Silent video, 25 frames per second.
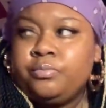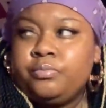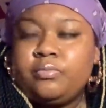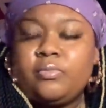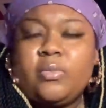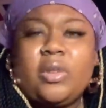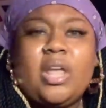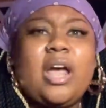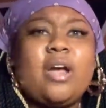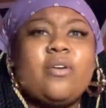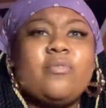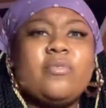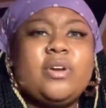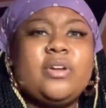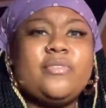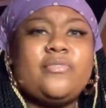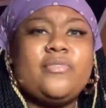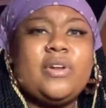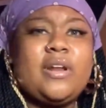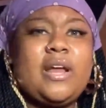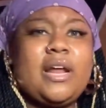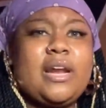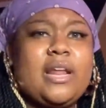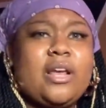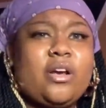I really feel
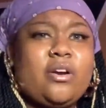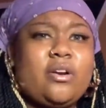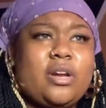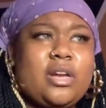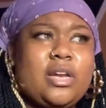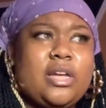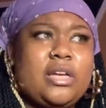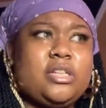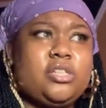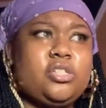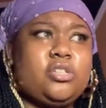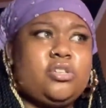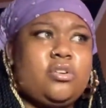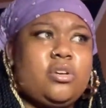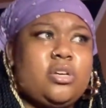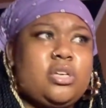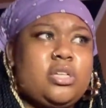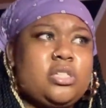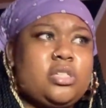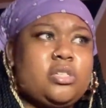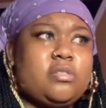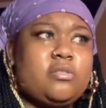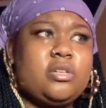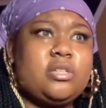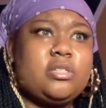like they're going to enjoy
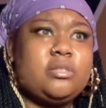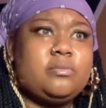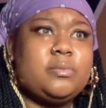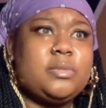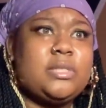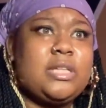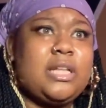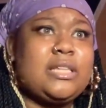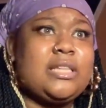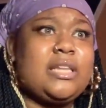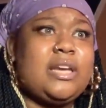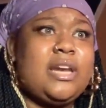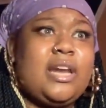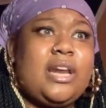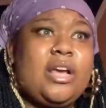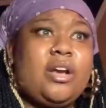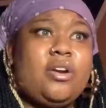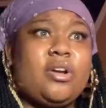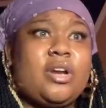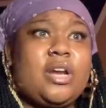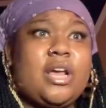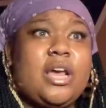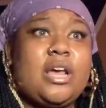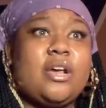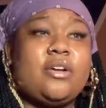this Christmas. I think they're going
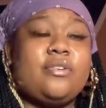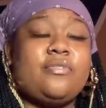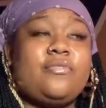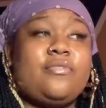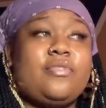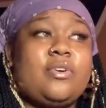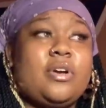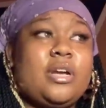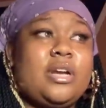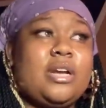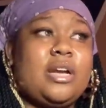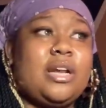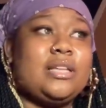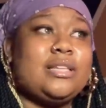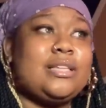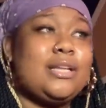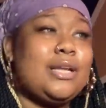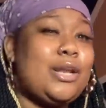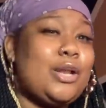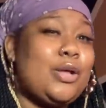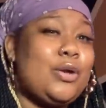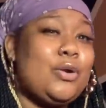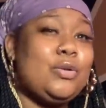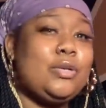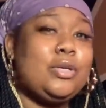to have fun. I think
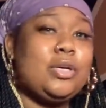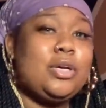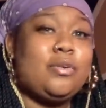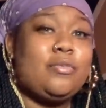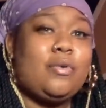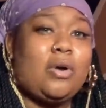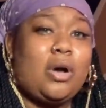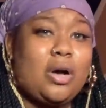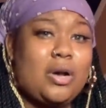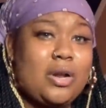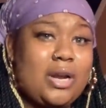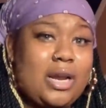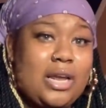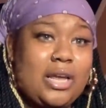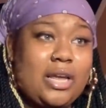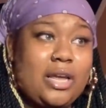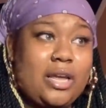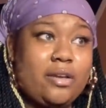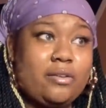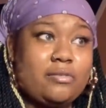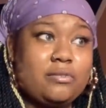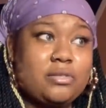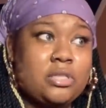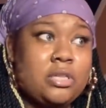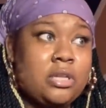they're going to love all their
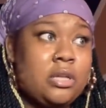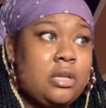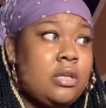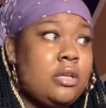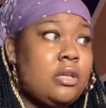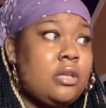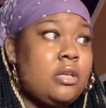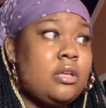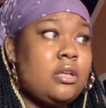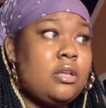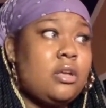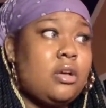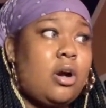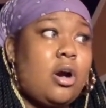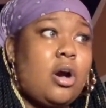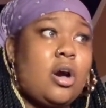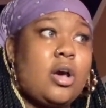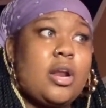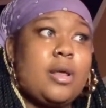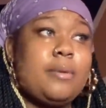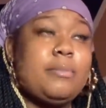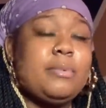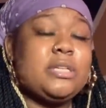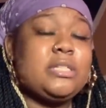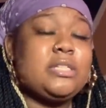gifts. All
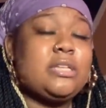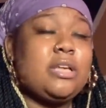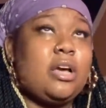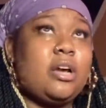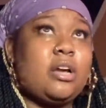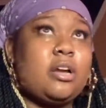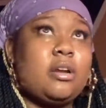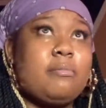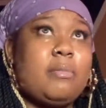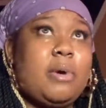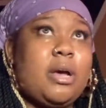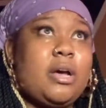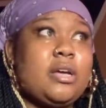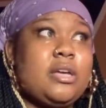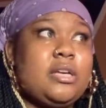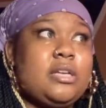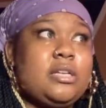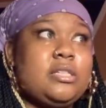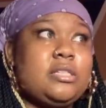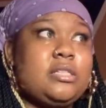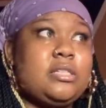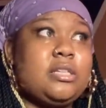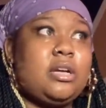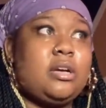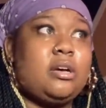they've been talking about
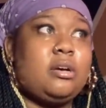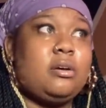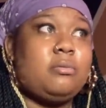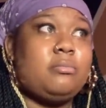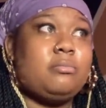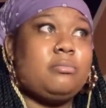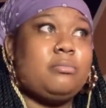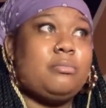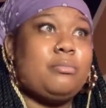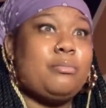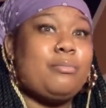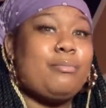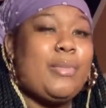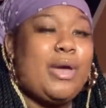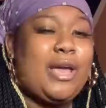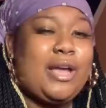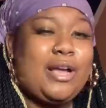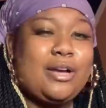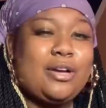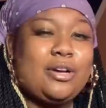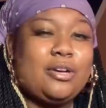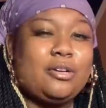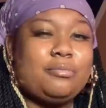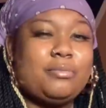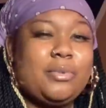is
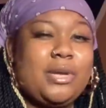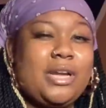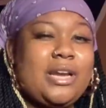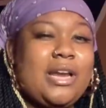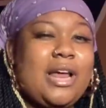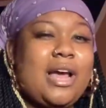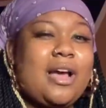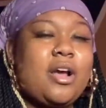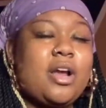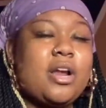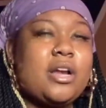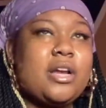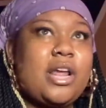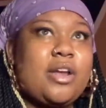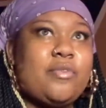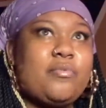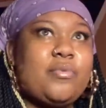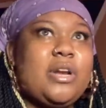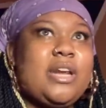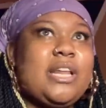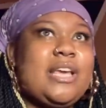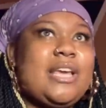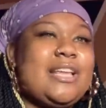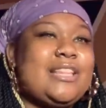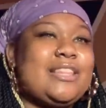makeup. And they
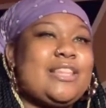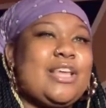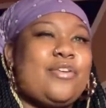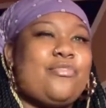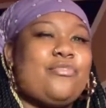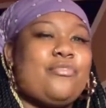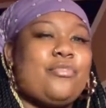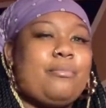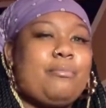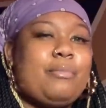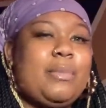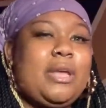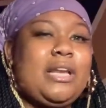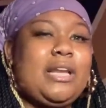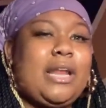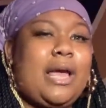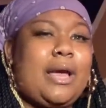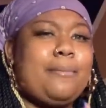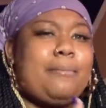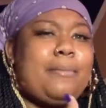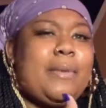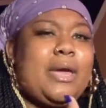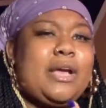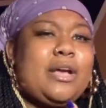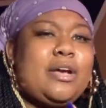really get that from me, like
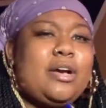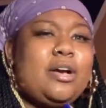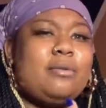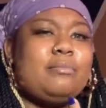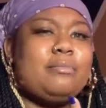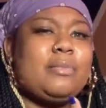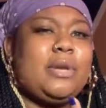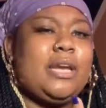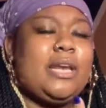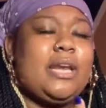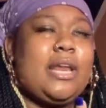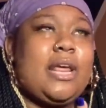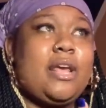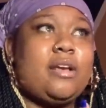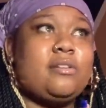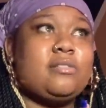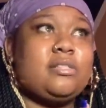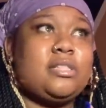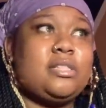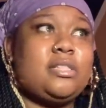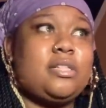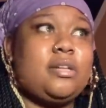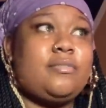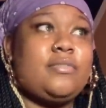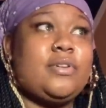makeup and nails and
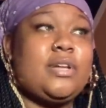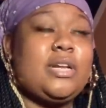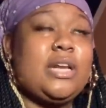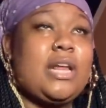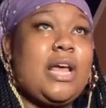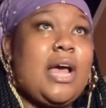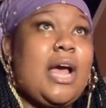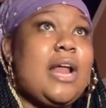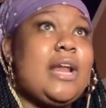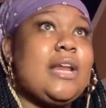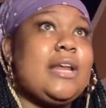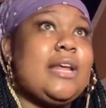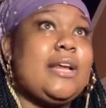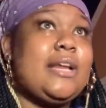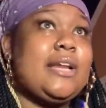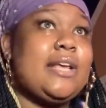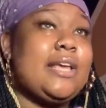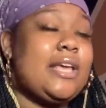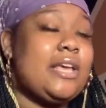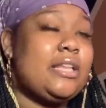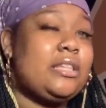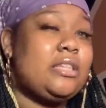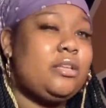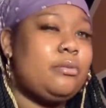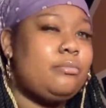stuff like that. I didn't
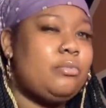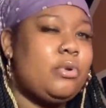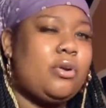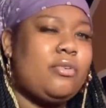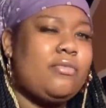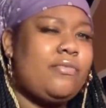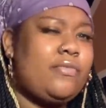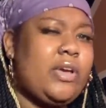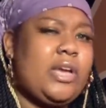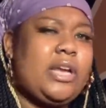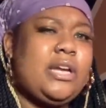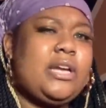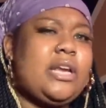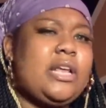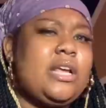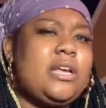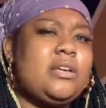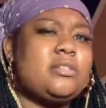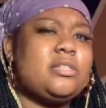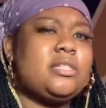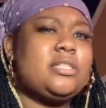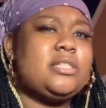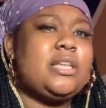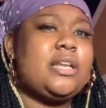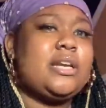get them no fake nails
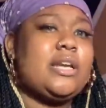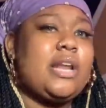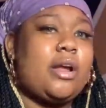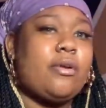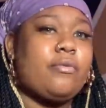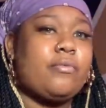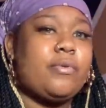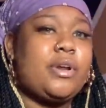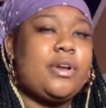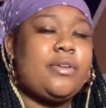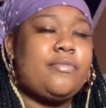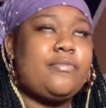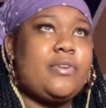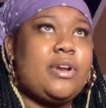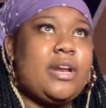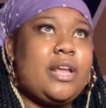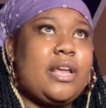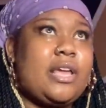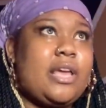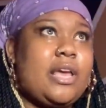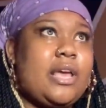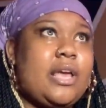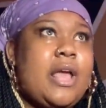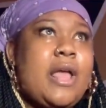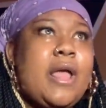because they're not ready for that
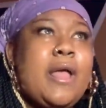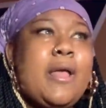yet.